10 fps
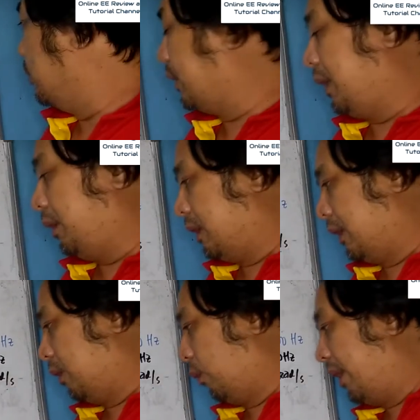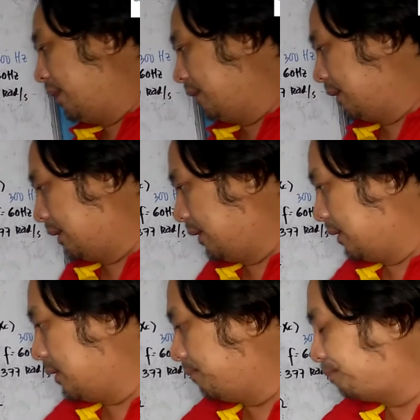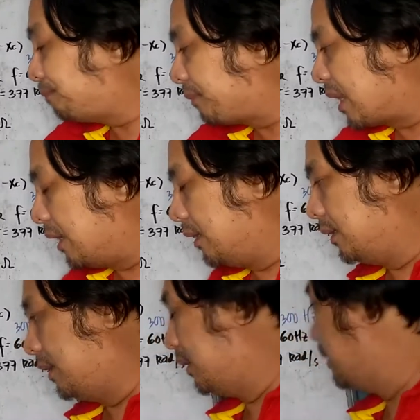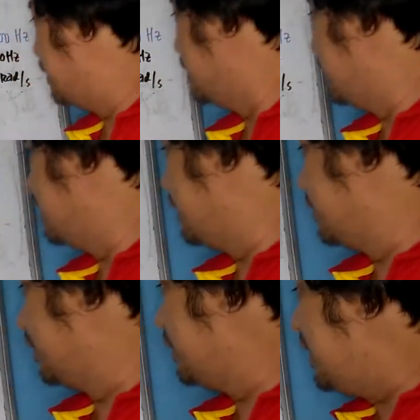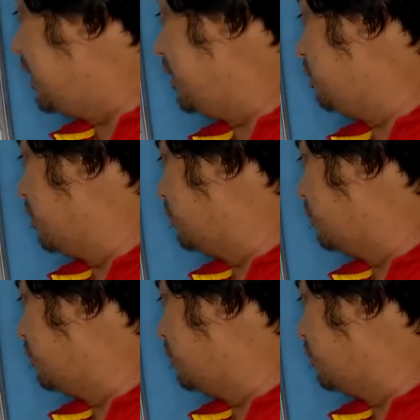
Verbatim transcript: Okay, uh, one uh, another thing, if the